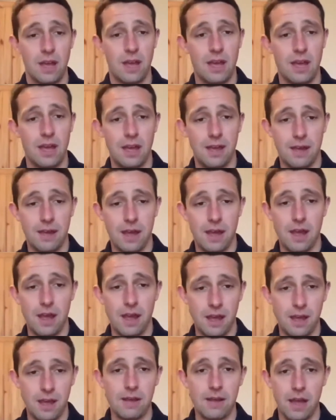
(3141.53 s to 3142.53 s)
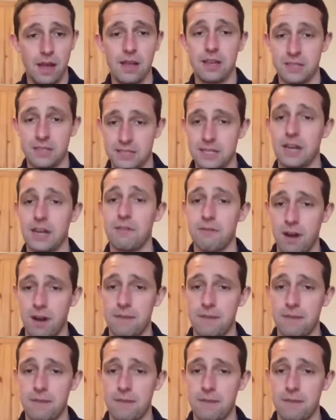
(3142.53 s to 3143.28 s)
Uh, at, a steady rate.